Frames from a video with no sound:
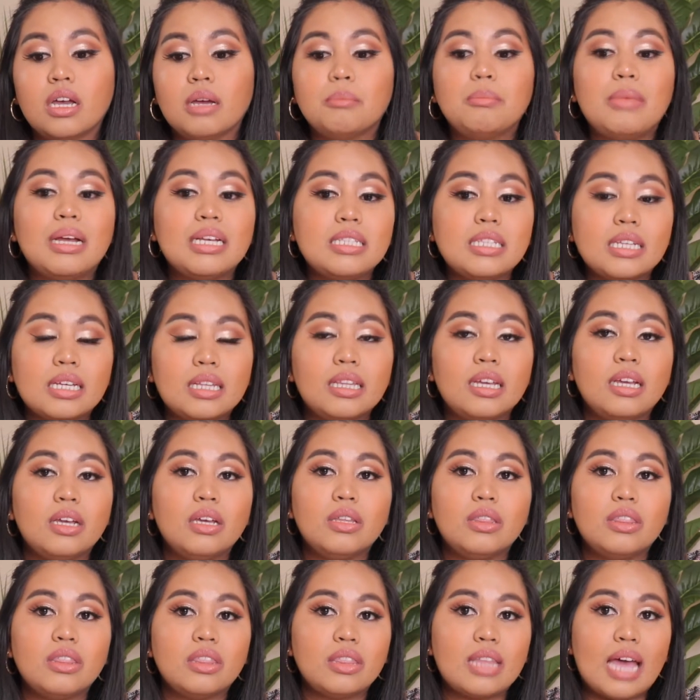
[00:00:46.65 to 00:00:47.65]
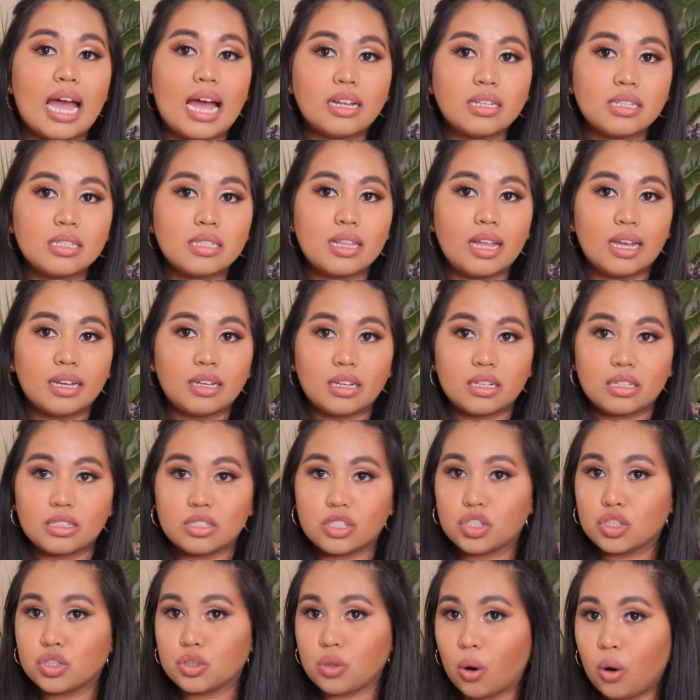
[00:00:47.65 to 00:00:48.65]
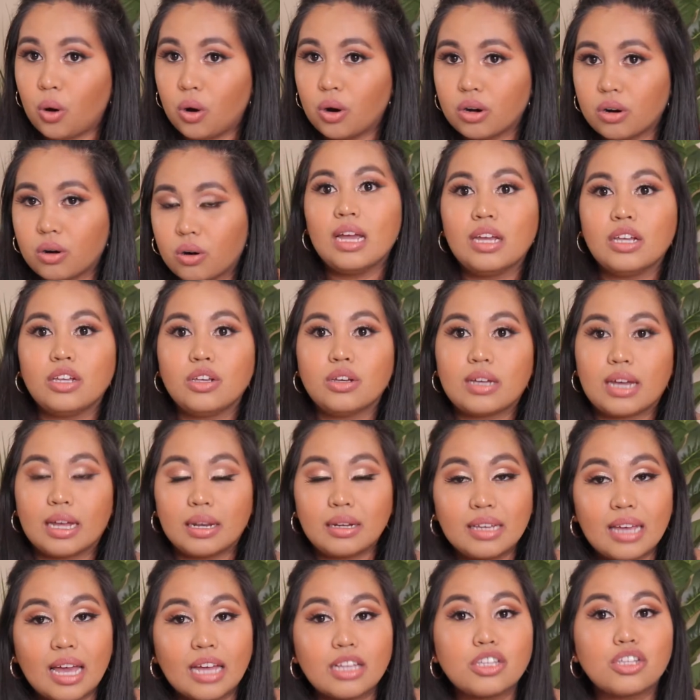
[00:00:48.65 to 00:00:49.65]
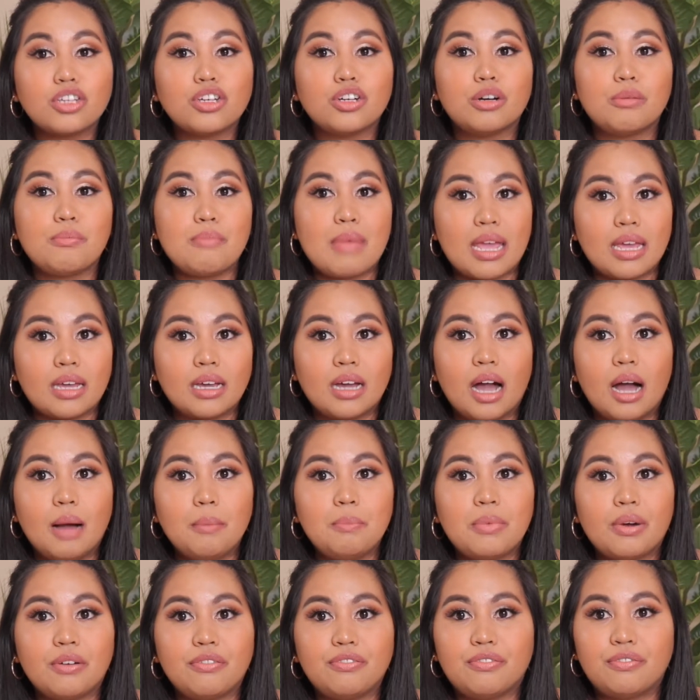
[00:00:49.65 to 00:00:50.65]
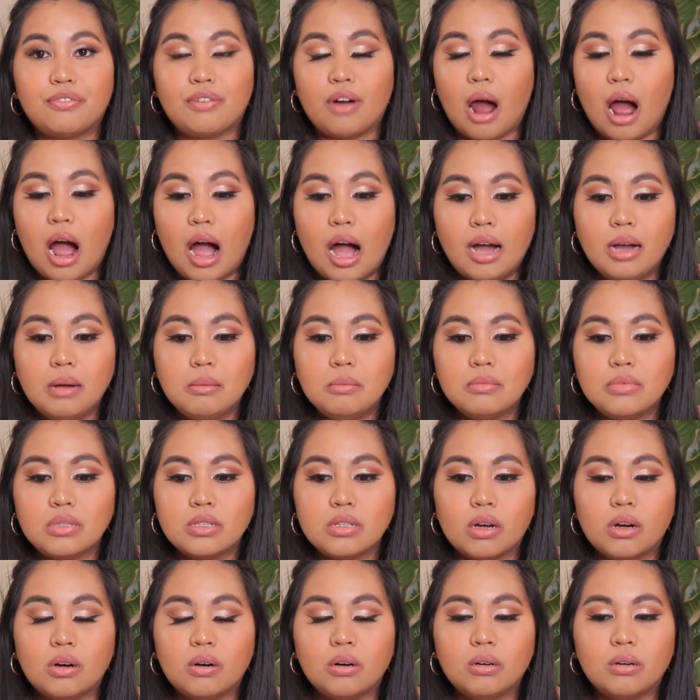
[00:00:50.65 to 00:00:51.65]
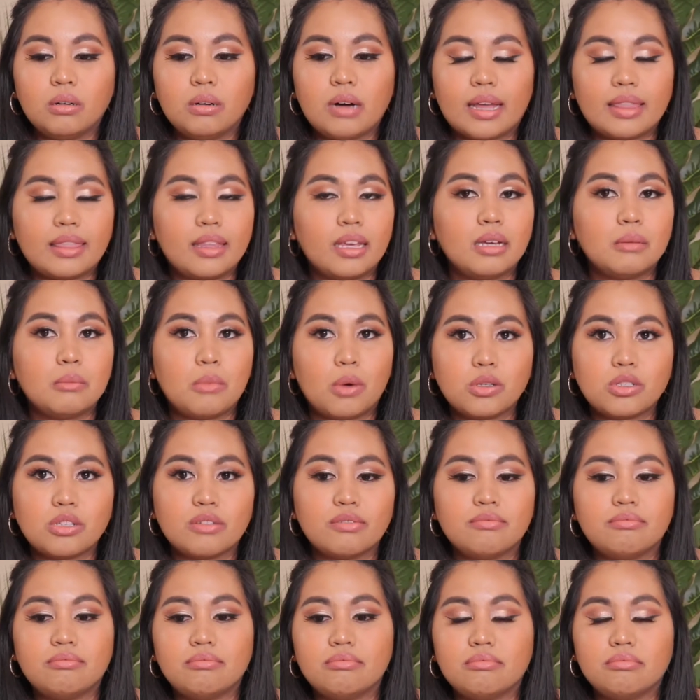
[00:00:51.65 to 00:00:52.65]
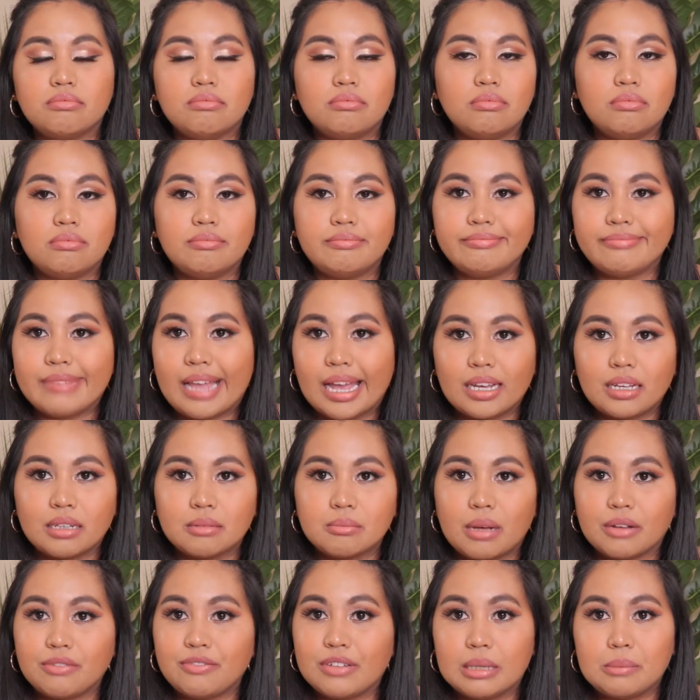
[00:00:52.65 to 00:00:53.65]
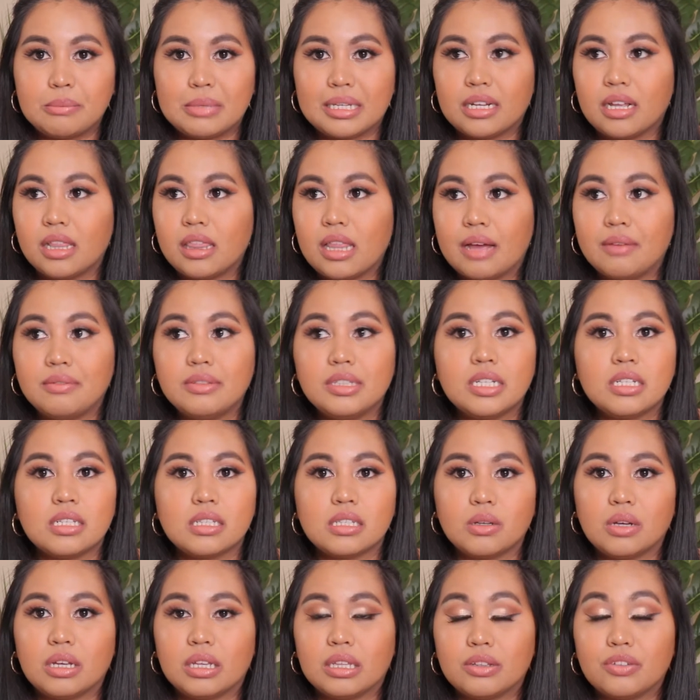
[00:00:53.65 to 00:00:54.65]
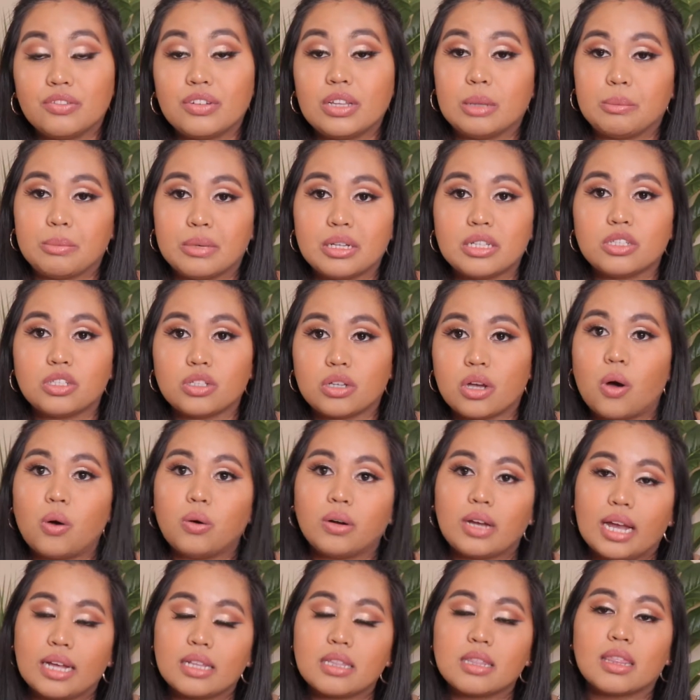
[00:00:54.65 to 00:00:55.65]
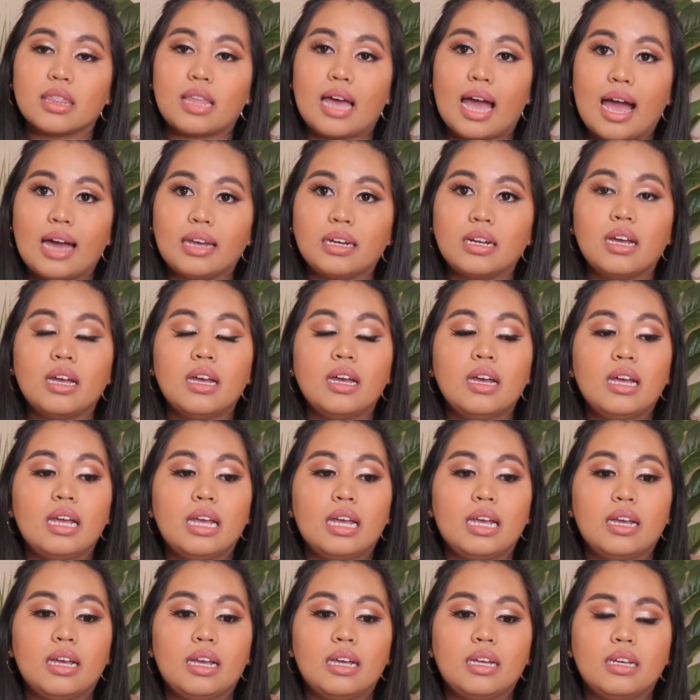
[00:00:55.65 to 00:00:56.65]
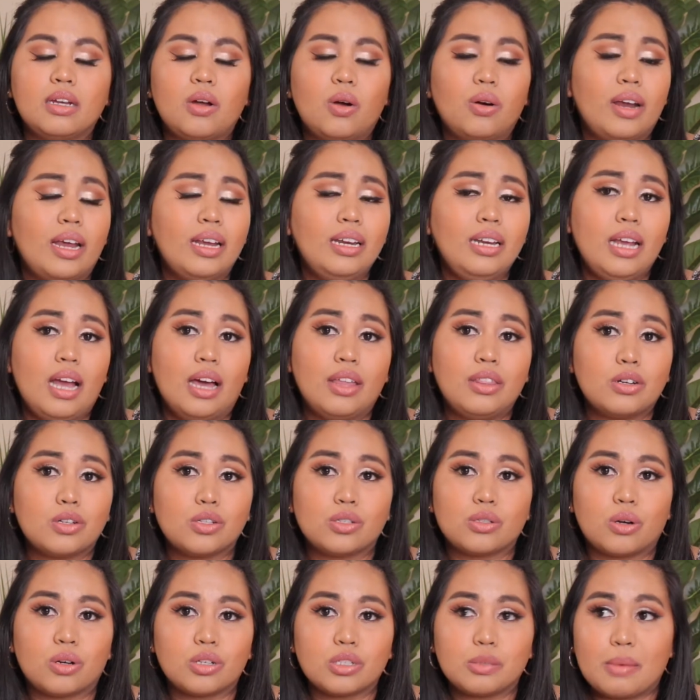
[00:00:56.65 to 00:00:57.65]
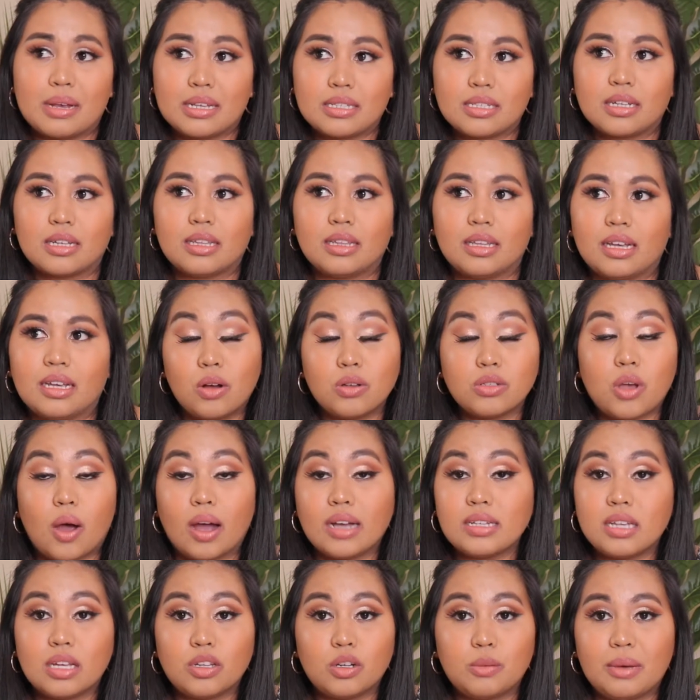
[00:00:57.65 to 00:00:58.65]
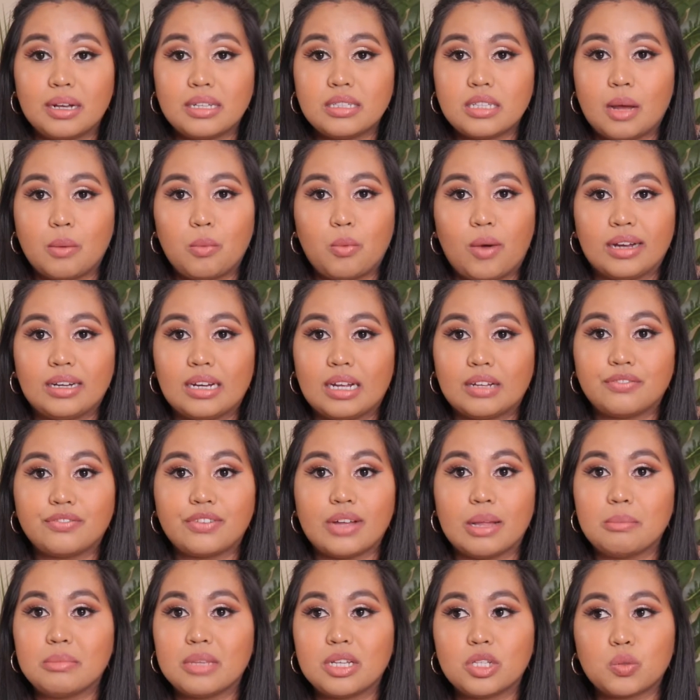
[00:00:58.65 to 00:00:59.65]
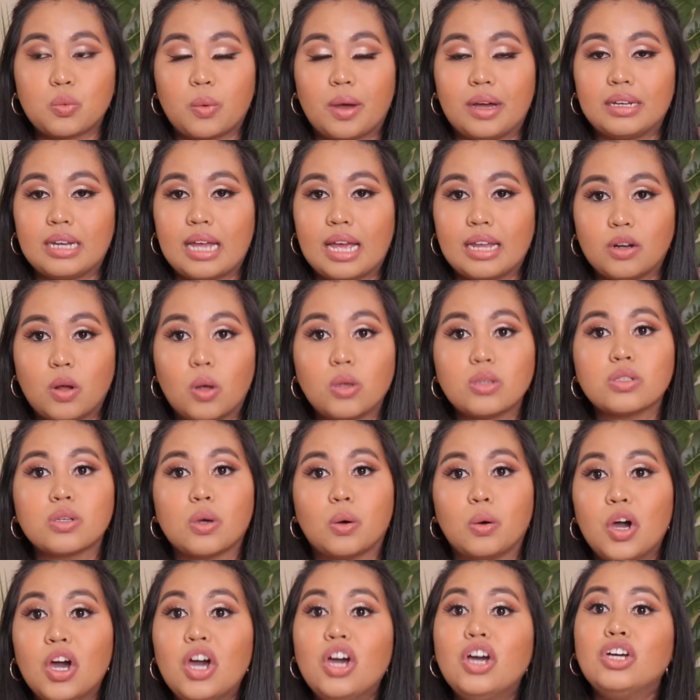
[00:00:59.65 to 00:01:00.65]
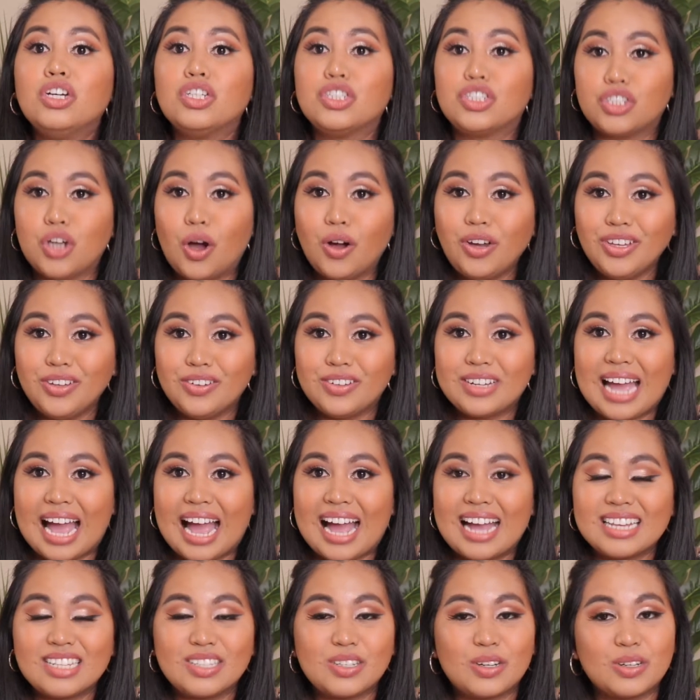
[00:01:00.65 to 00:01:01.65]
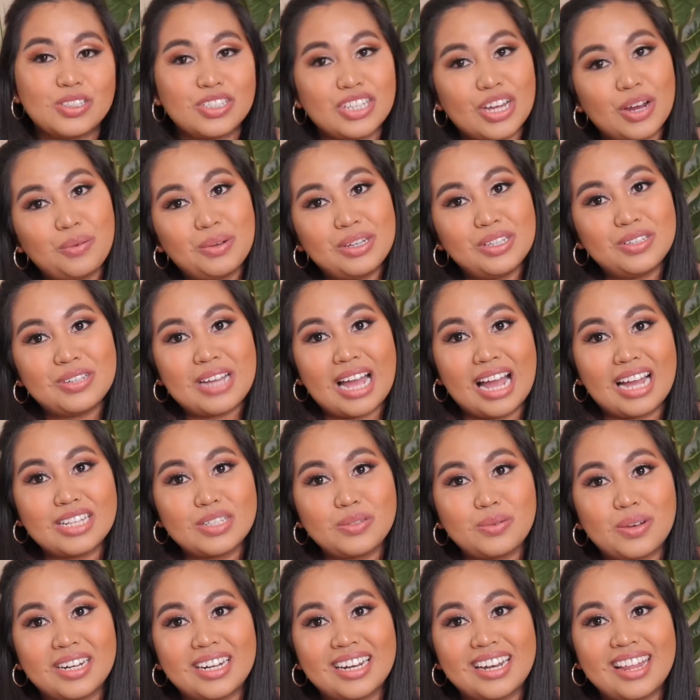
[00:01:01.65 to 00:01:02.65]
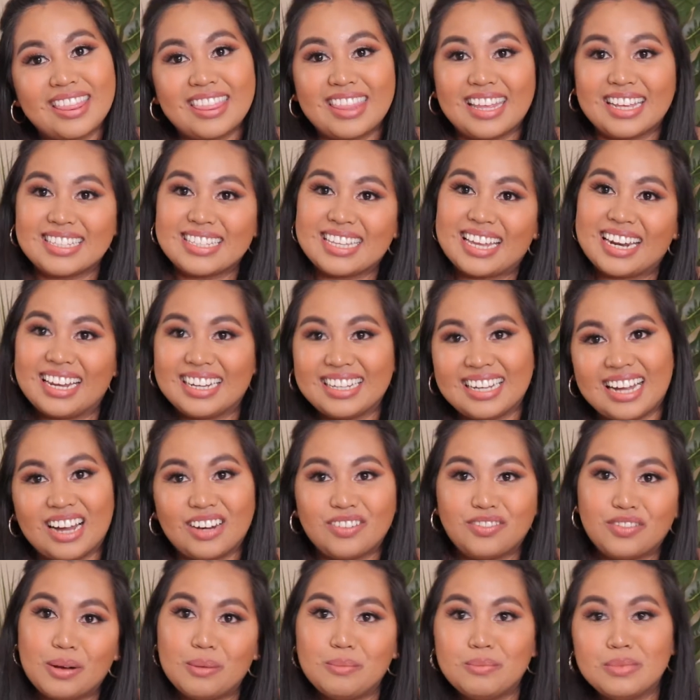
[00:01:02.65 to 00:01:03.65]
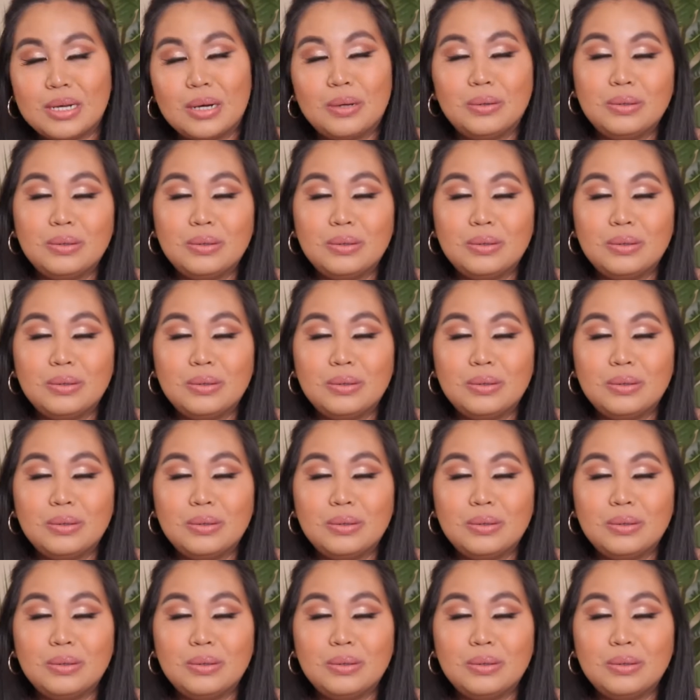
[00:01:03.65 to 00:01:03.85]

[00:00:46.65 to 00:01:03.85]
basically that's like a store you can get your makeup from. So I think most of like my Filipina love list in the Philippines go get that in or any other stores basically. So I say to myself, why not film this one and also show you guys or share with you guys what are the things that I got from the